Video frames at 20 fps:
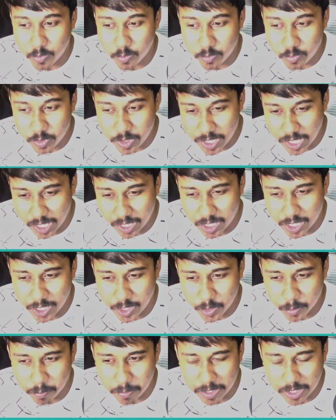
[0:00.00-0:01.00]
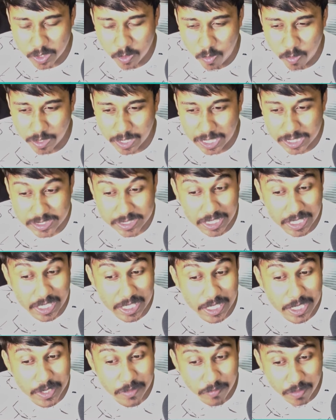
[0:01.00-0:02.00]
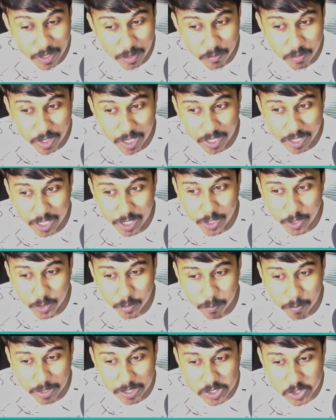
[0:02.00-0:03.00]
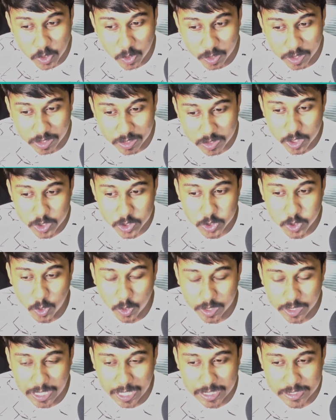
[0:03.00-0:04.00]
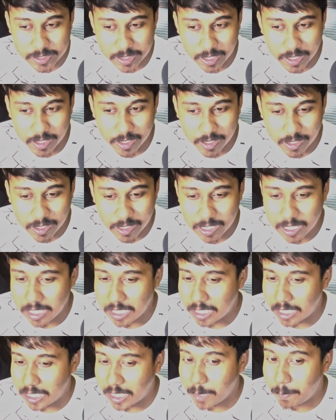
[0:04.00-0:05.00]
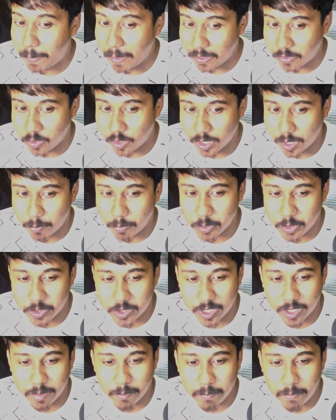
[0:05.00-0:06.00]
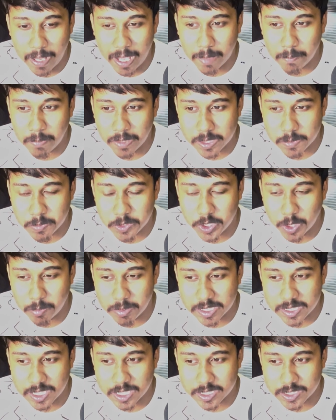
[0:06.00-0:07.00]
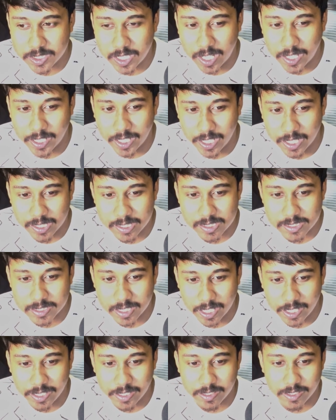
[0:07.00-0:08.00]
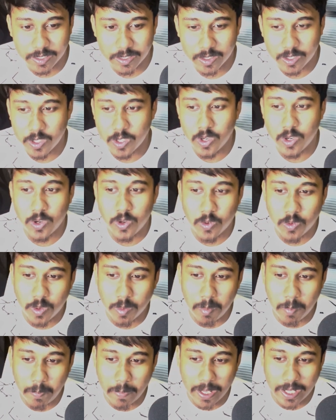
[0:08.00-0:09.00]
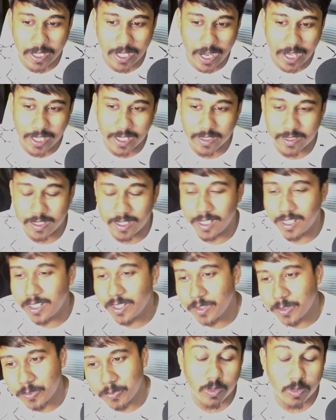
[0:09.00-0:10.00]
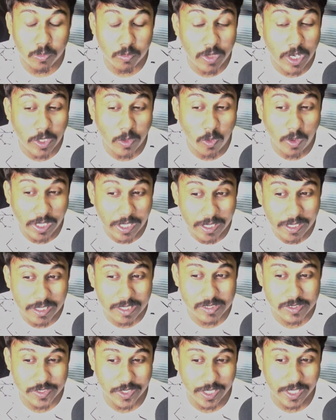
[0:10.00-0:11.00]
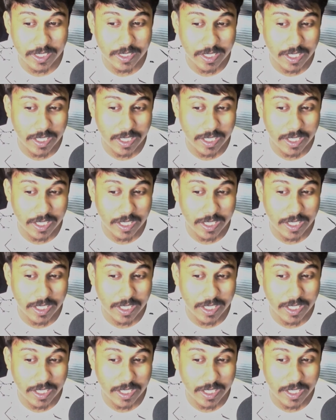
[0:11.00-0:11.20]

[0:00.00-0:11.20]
We are ready to play long castle, even we are ready to play short castle, depends on the position. Black plays bishop e6, targeting this knight. We'll be playing knight e3. We are not interested in